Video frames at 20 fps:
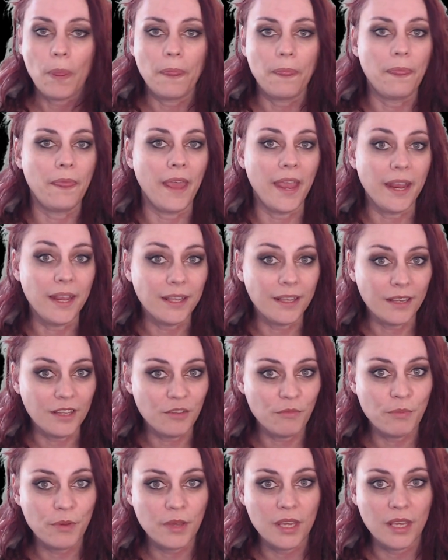They
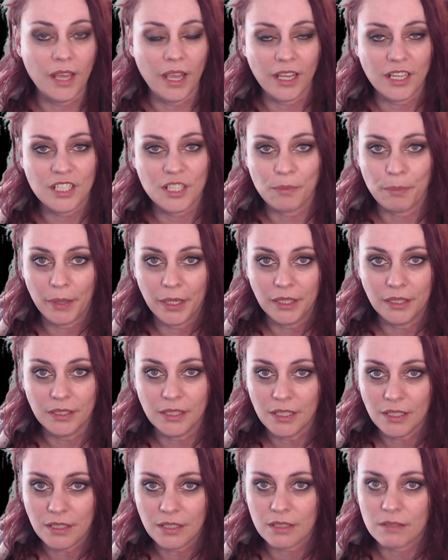can be
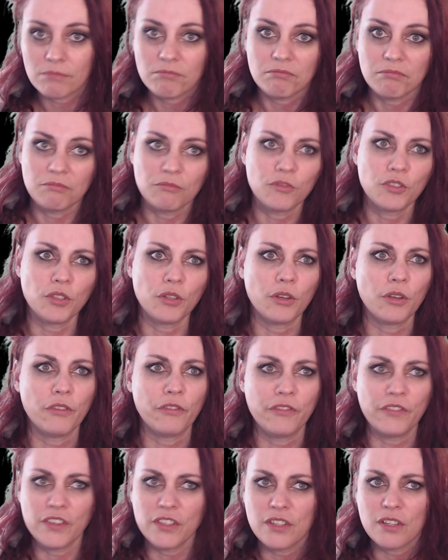expanded the
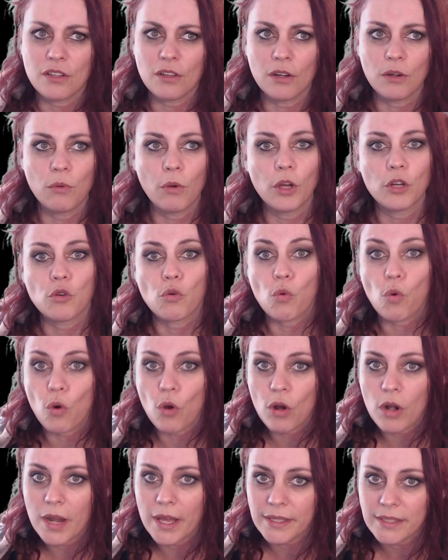physical one
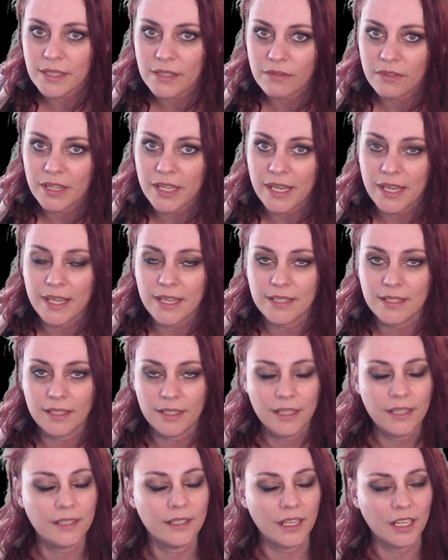relatively
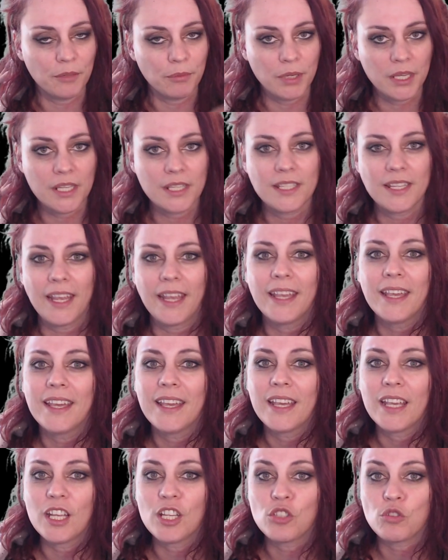easily. That being said,
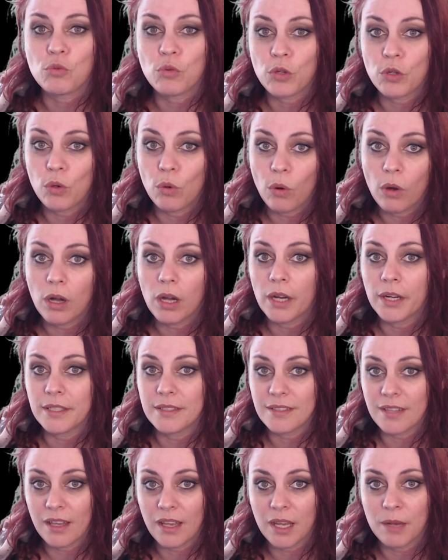it requires
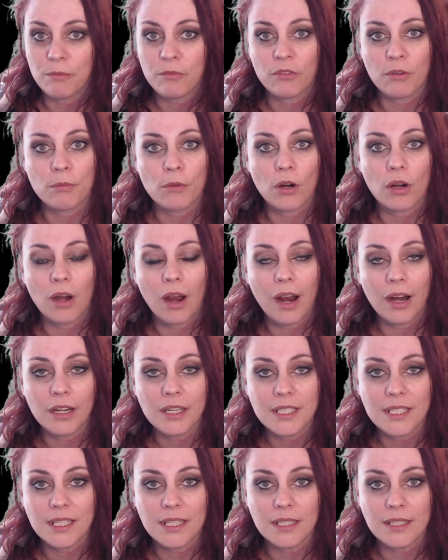time from our
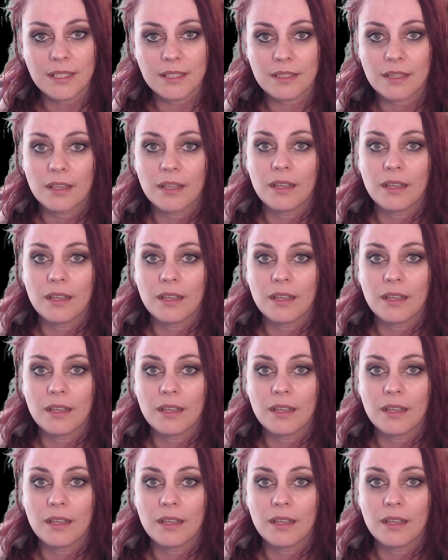artist.